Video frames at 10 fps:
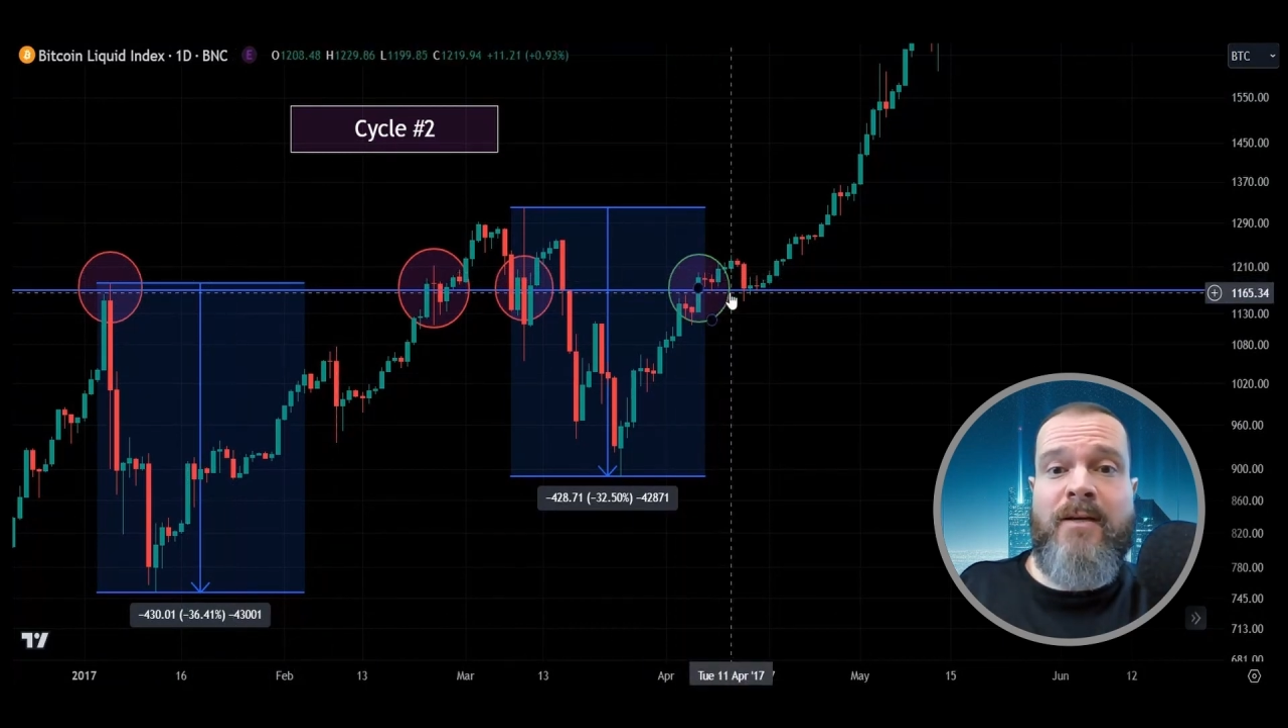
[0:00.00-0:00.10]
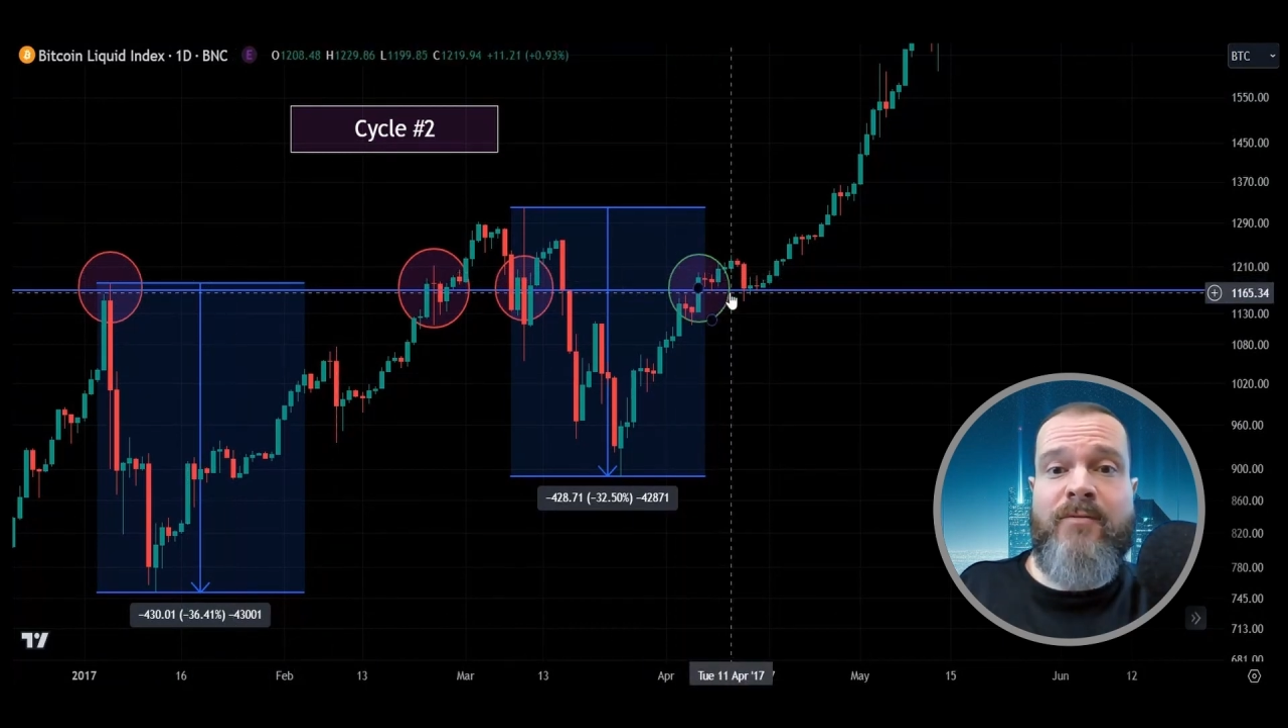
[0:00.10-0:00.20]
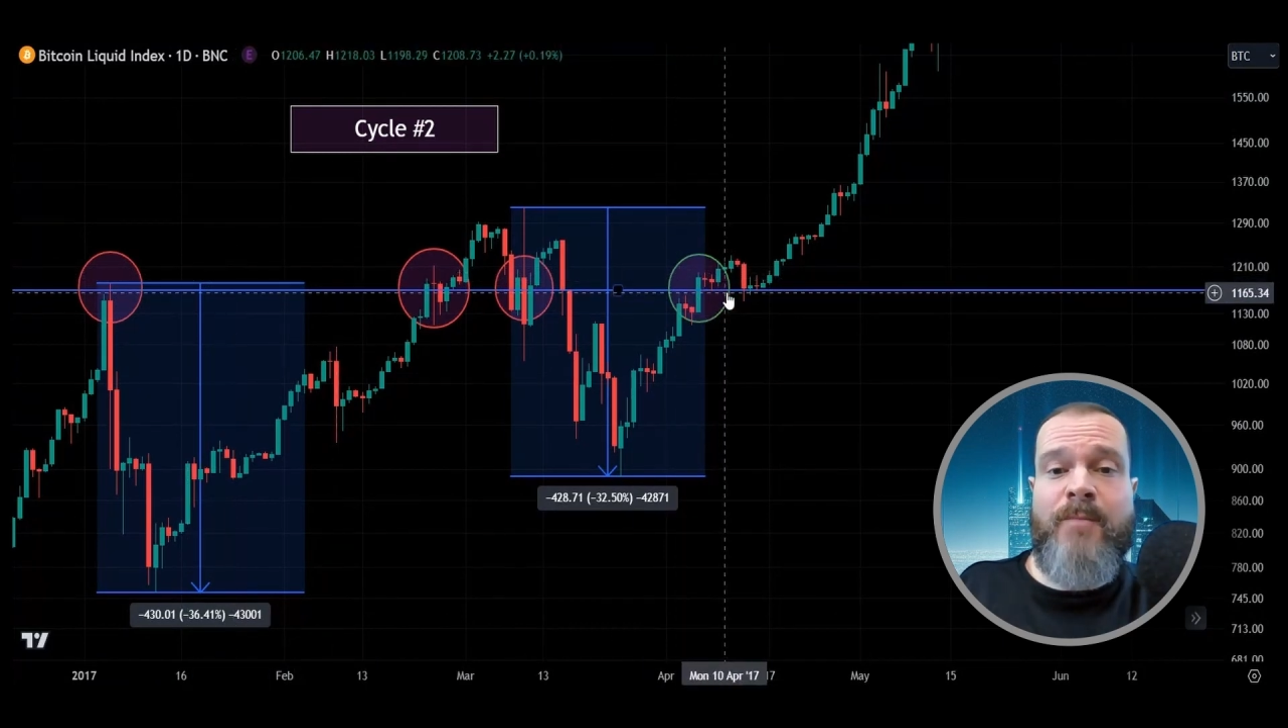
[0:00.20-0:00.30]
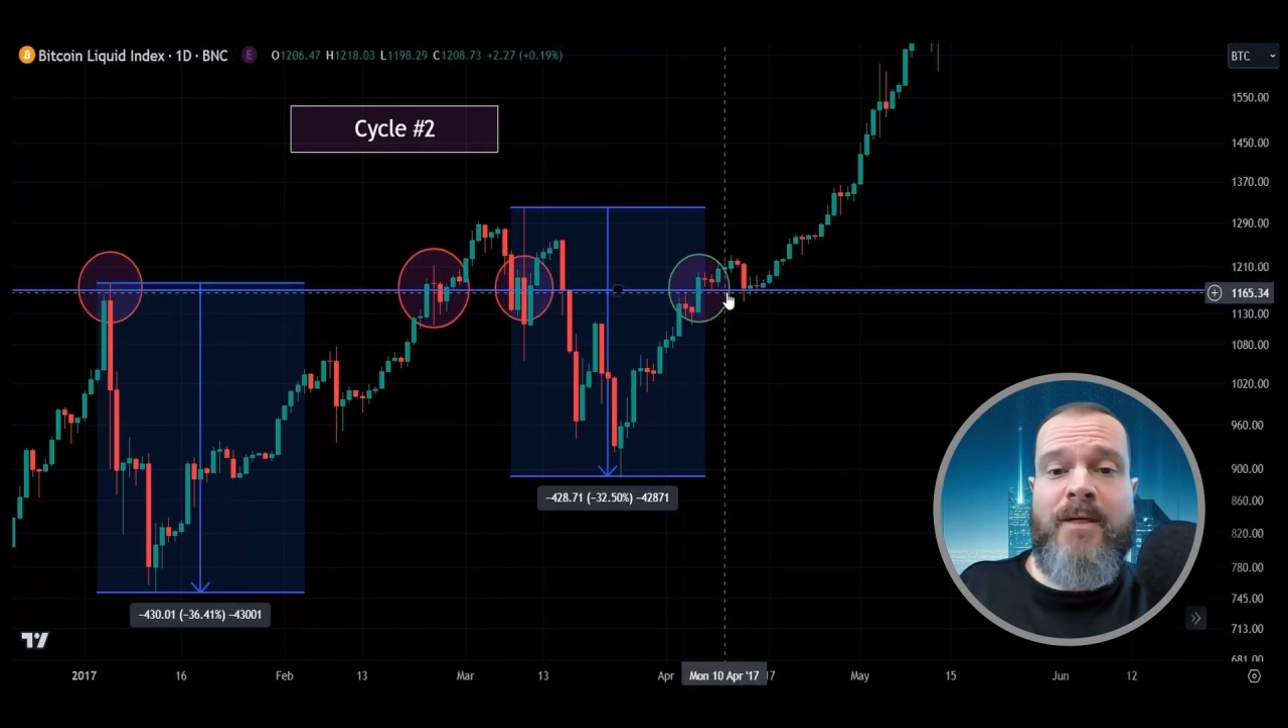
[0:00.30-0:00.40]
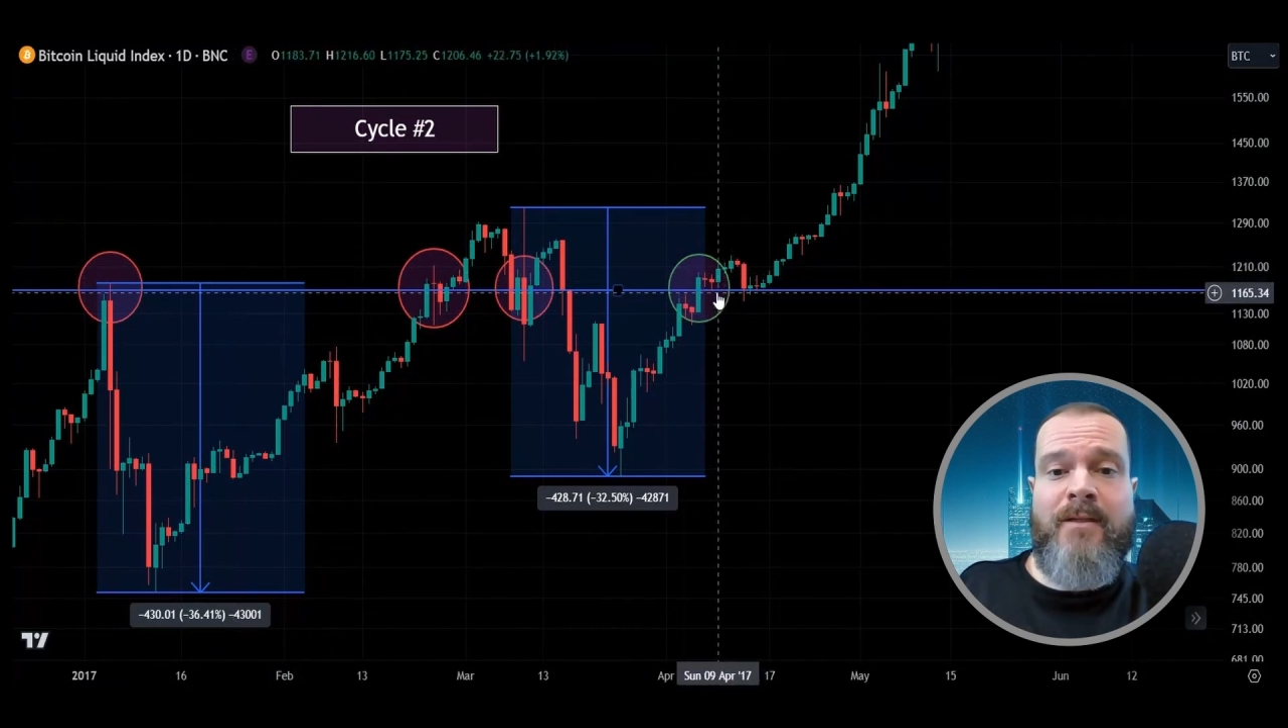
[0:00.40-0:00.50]
of
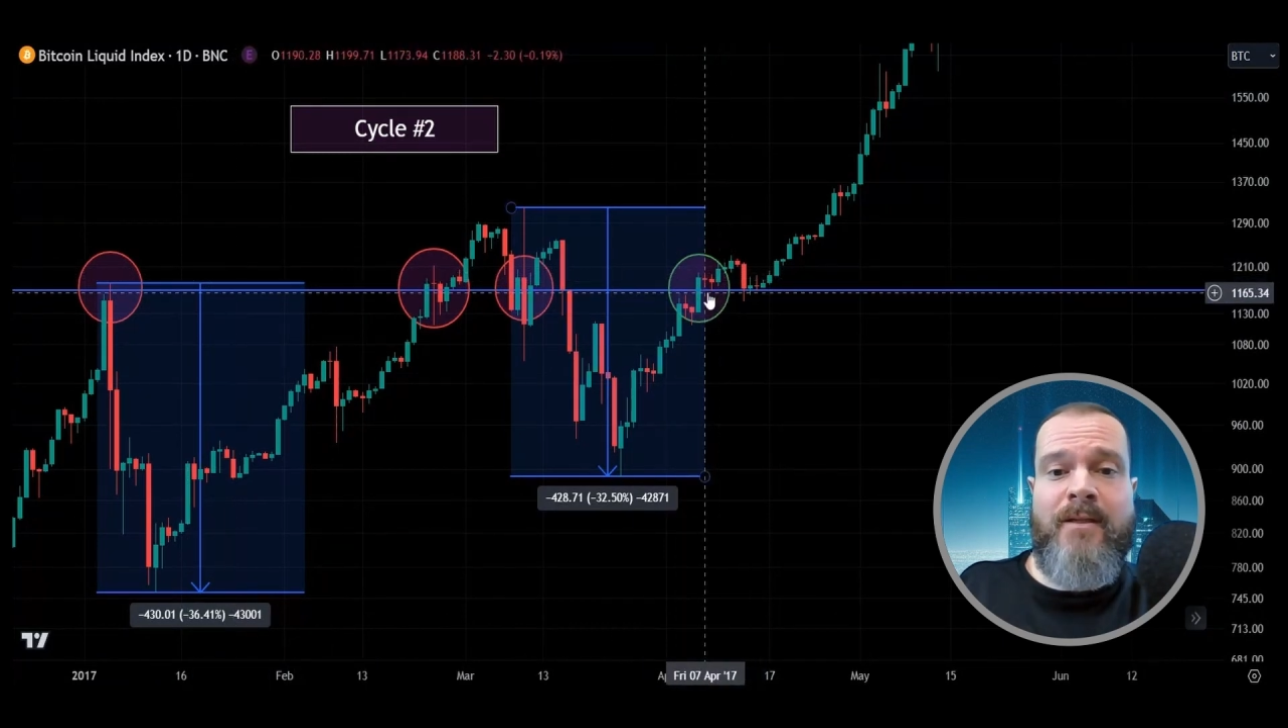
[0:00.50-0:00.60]
about